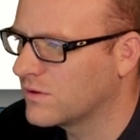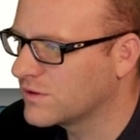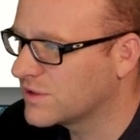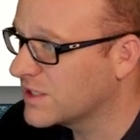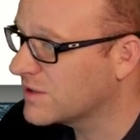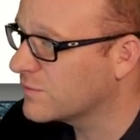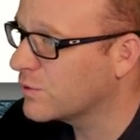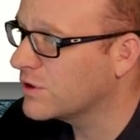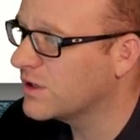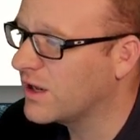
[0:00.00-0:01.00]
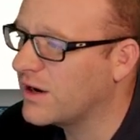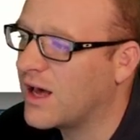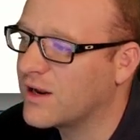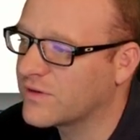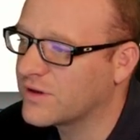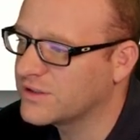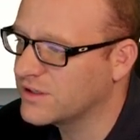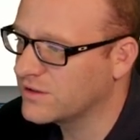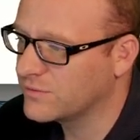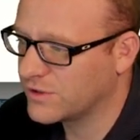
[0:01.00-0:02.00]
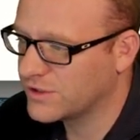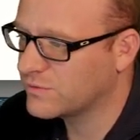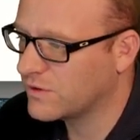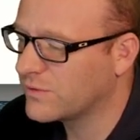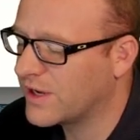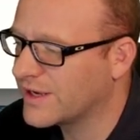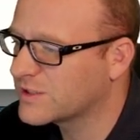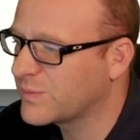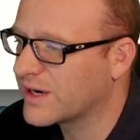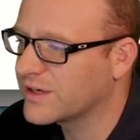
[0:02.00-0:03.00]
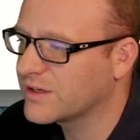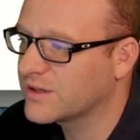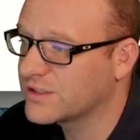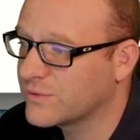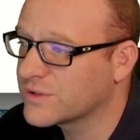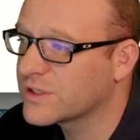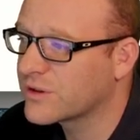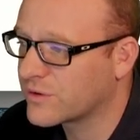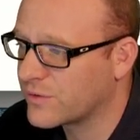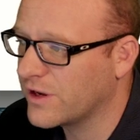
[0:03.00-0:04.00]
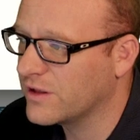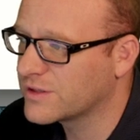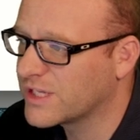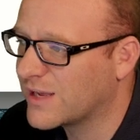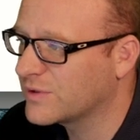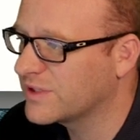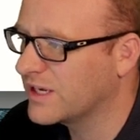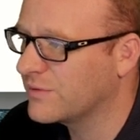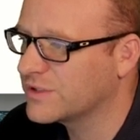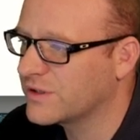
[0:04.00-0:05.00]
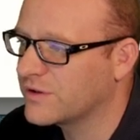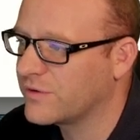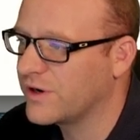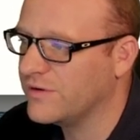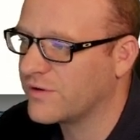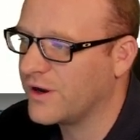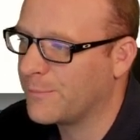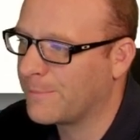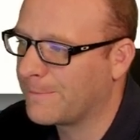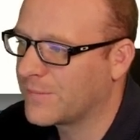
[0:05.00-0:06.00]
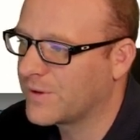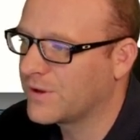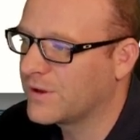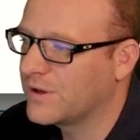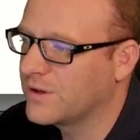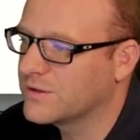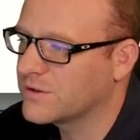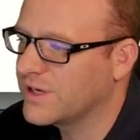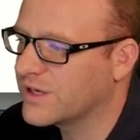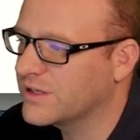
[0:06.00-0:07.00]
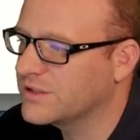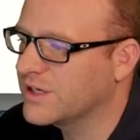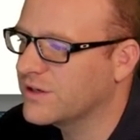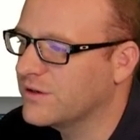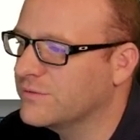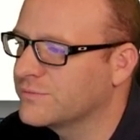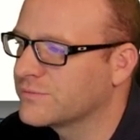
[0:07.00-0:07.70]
It says it wouldn't not have continued, which is what I expected because it was a 3. The sample data was a 3, right? So hit continue.